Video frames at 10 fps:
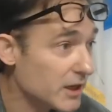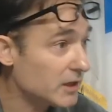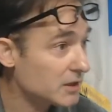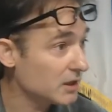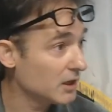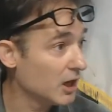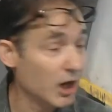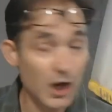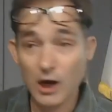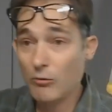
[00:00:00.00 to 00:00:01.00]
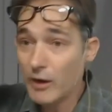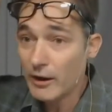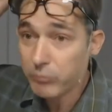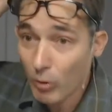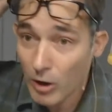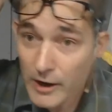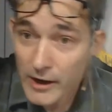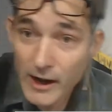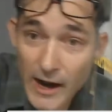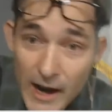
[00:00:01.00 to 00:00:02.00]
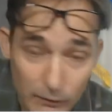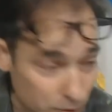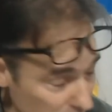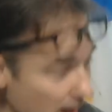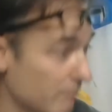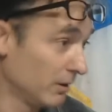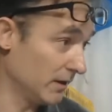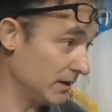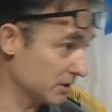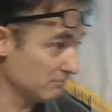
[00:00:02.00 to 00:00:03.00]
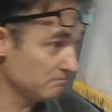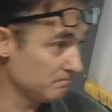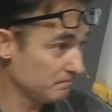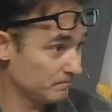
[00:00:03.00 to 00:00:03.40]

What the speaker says: it with one half tribalism